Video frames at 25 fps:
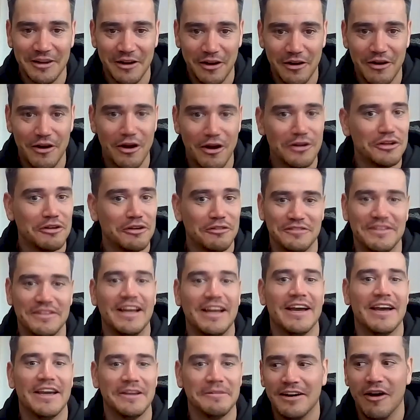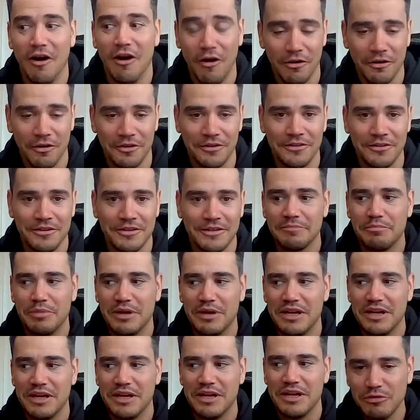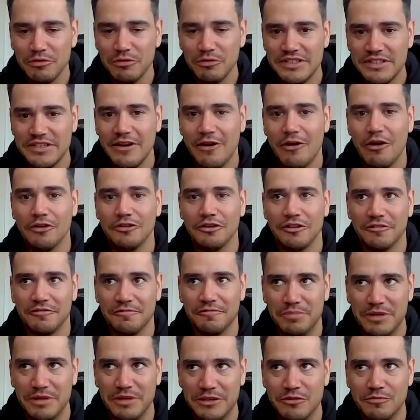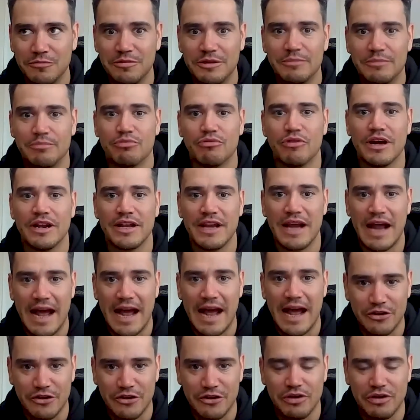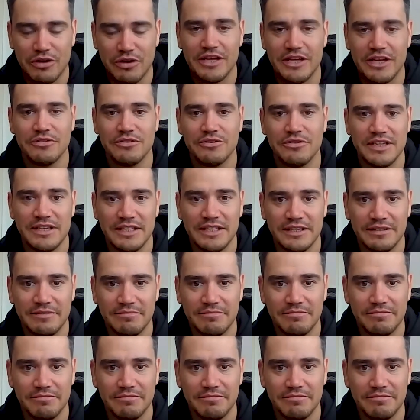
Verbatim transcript: a lot of time on. But I don't see a lot of B2B brand actually using,